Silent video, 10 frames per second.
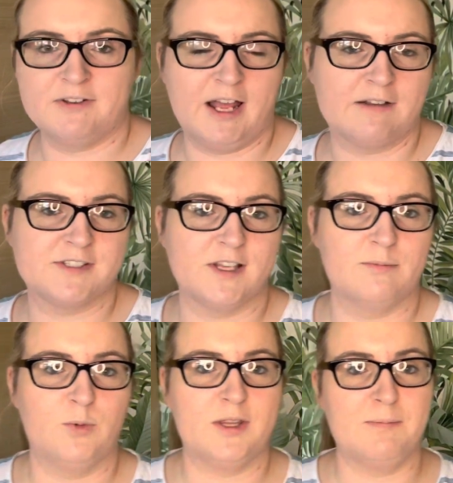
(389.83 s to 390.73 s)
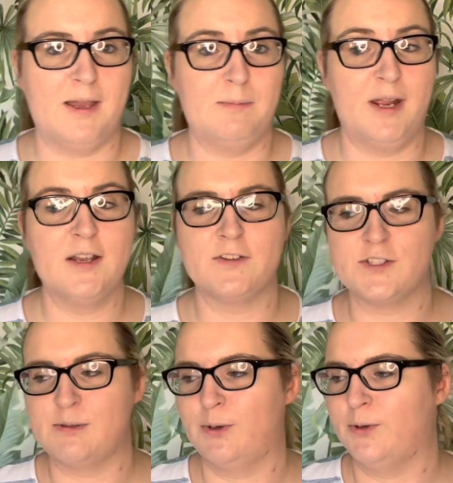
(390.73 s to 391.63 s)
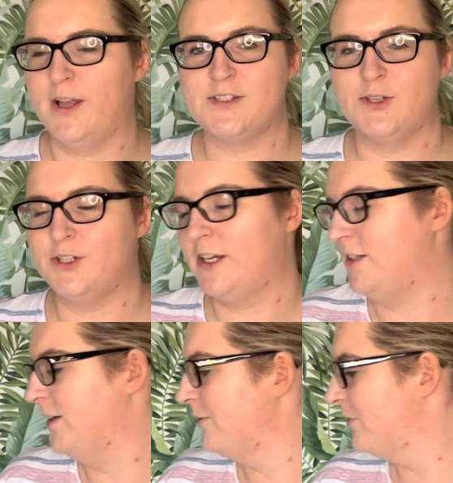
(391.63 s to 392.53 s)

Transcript: have some with my breakfast tomorrow, that's a good idea.